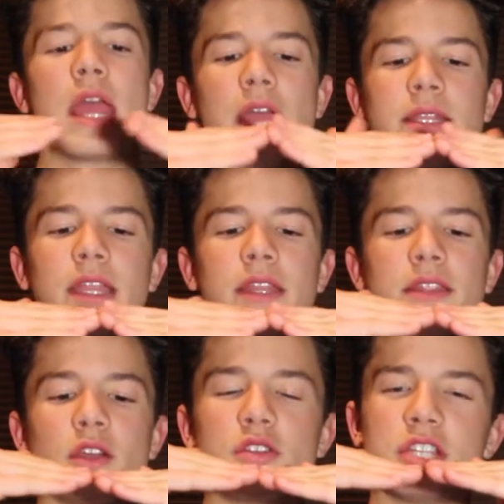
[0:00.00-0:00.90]
and then
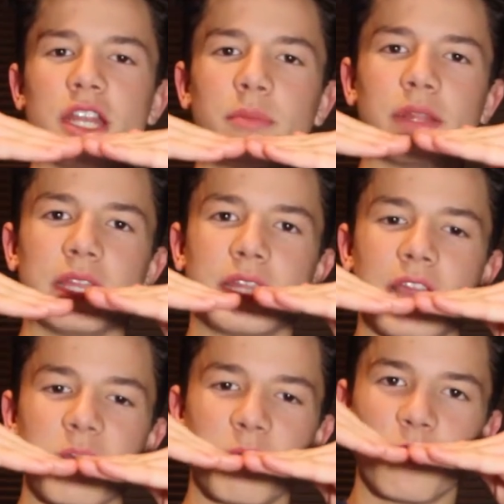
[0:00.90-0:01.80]
the oceanic plate
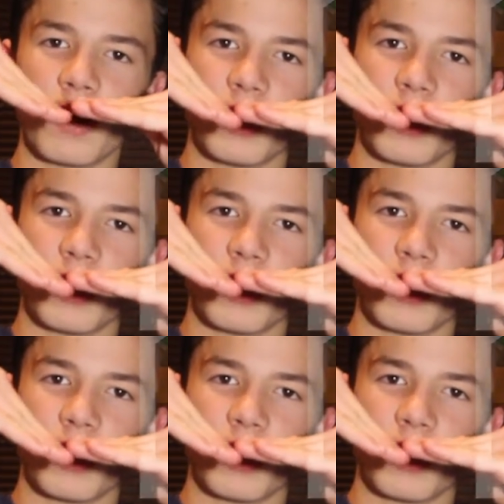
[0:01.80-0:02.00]
came went